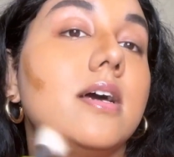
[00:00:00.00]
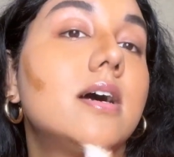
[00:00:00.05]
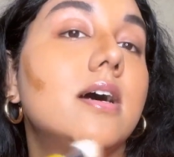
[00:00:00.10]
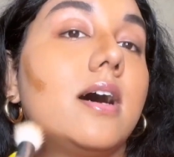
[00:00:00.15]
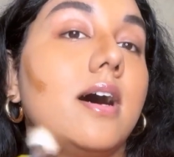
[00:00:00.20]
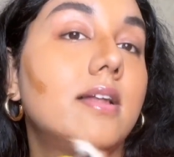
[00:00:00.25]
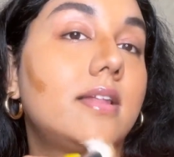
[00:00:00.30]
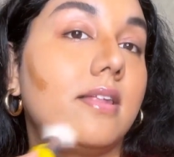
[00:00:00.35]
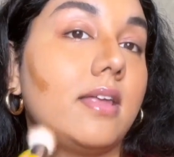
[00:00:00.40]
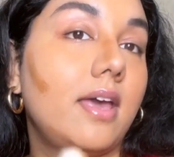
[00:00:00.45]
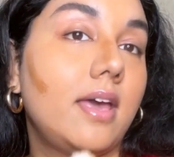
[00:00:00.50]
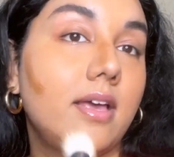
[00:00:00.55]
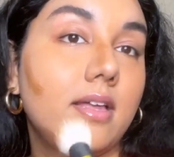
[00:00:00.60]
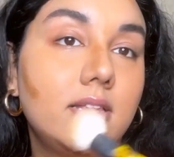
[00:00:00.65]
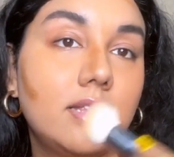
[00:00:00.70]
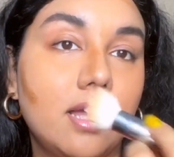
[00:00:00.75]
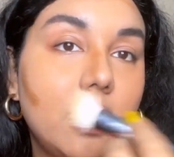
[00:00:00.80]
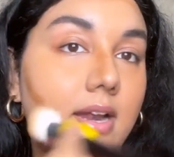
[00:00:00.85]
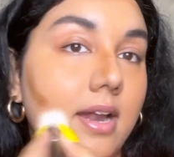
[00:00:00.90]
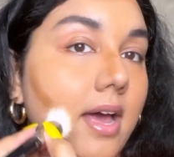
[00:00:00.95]
a thing
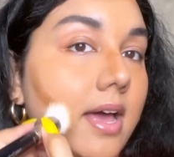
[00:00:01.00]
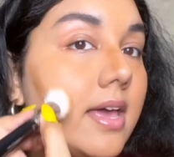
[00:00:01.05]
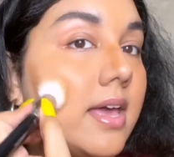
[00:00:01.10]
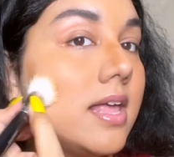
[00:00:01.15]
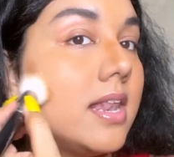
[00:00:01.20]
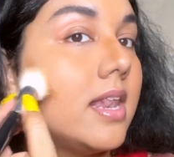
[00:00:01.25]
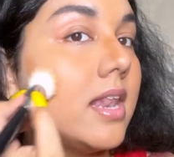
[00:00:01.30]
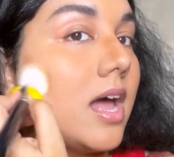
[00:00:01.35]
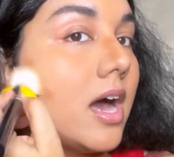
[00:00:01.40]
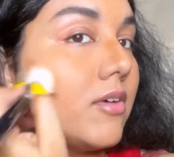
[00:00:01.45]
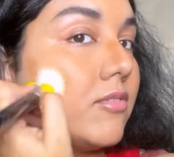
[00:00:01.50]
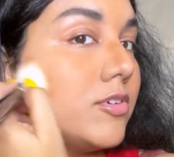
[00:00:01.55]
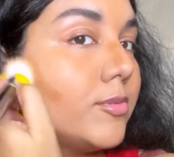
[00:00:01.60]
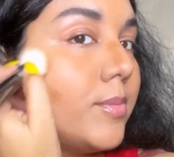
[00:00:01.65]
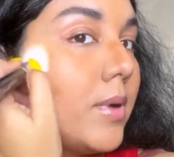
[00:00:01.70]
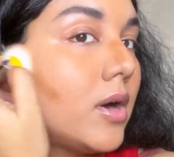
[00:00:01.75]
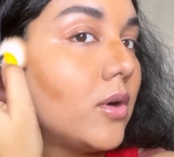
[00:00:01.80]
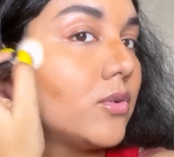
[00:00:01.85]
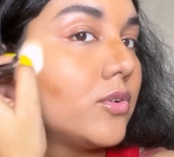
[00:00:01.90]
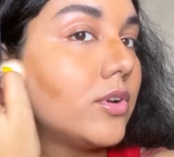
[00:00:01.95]
that I love
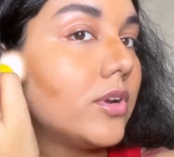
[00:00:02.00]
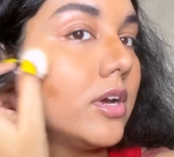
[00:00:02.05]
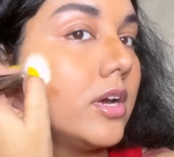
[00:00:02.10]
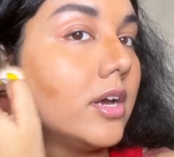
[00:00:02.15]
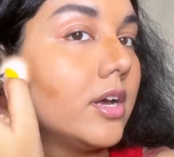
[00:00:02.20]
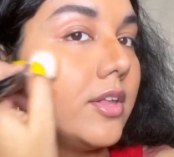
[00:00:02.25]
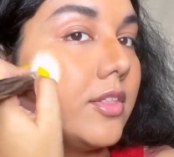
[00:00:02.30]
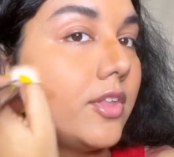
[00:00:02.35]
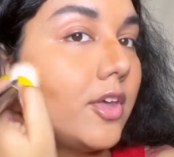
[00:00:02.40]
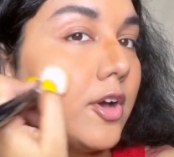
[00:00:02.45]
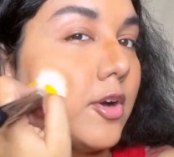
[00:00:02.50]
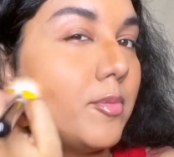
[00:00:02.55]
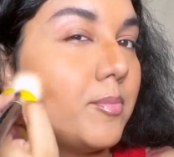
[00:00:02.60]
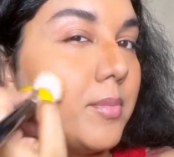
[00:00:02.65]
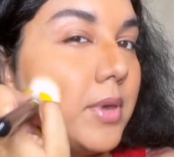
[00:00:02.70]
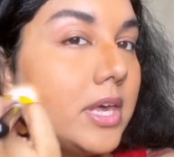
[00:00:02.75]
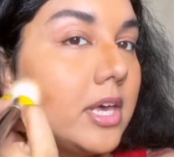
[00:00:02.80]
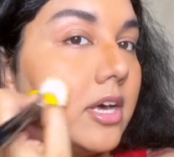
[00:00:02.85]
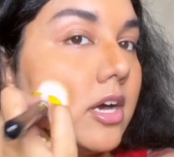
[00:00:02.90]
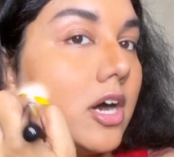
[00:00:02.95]
about their
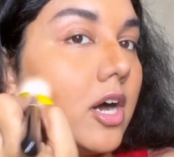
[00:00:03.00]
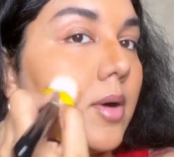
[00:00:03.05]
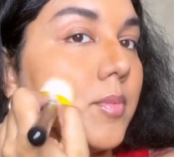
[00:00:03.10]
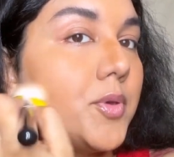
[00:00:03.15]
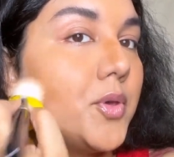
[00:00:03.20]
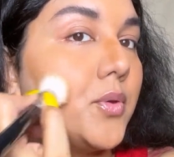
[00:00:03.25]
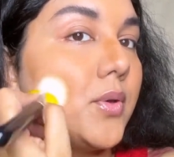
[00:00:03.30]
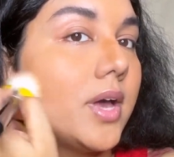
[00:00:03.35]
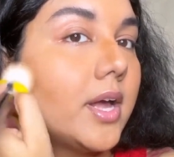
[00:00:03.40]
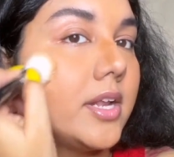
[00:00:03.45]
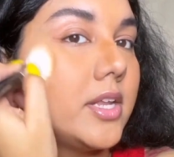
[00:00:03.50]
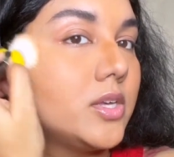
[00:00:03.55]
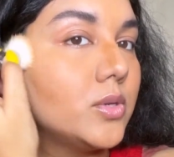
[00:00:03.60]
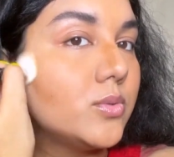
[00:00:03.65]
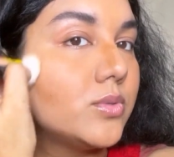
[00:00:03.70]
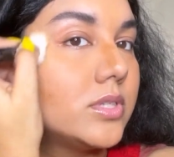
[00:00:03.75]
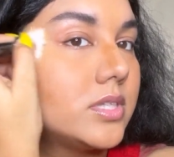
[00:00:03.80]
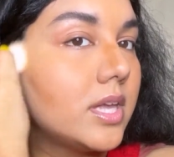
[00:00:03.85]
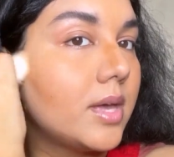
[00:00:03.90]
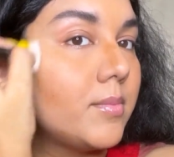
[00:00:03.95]
makeup. You can
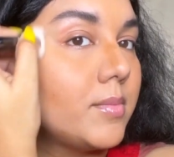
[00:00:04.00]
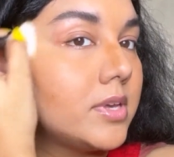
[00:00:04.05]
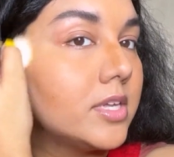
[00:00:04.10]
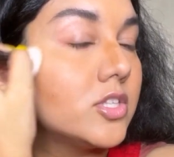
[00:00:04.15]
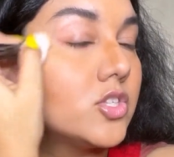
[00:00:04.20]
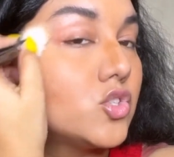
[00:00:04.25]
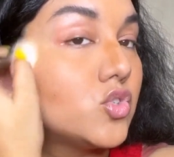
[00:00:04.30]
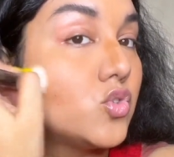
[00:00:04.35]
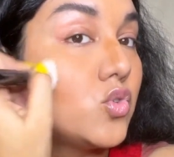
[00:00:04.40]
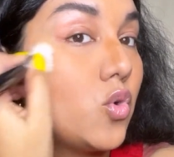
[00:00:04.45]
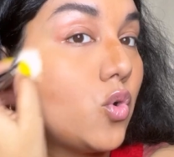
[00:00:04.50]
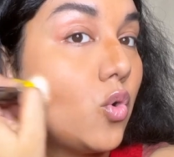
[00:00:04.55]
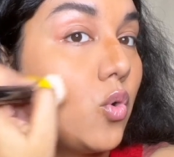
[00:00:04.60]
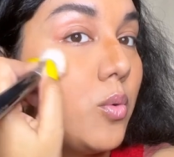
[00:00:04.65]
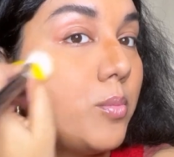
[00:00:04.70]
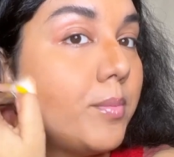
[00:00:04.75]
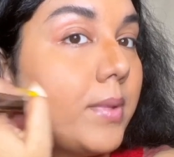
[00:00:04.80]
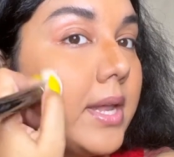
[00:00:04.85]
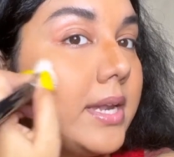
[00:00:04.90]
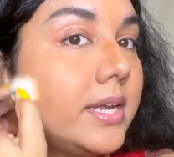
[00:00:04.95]
use them in so
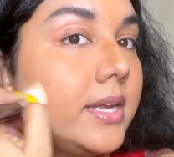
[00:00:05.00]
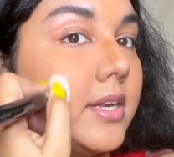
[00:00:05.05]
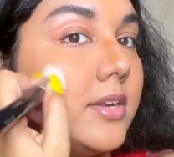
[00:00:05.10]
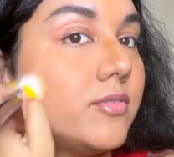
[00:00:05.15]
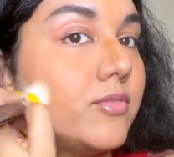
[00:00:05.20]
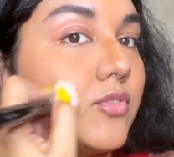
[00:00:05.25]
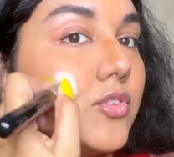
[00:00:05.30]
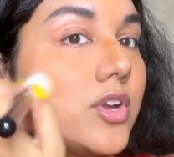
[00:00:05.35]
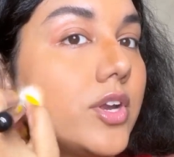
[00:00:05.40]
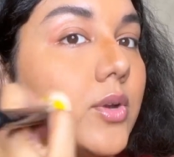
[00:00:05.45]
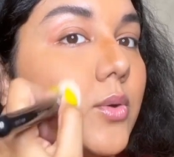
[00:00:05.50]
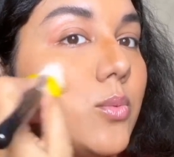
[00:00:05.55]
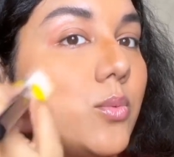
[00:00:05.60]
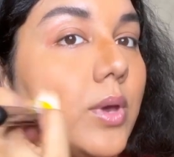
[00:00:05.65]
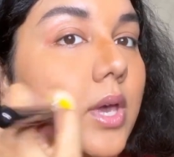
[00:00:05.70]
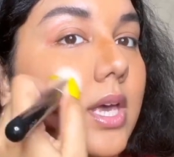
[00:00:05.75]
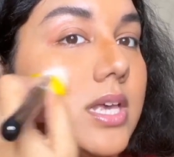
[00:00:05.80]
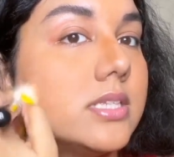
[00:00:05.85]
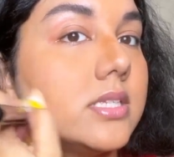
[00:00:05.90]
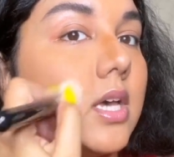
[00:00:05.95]
many different
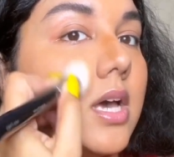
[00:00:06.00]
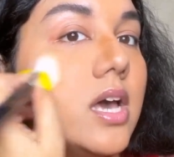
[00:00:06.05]
ways.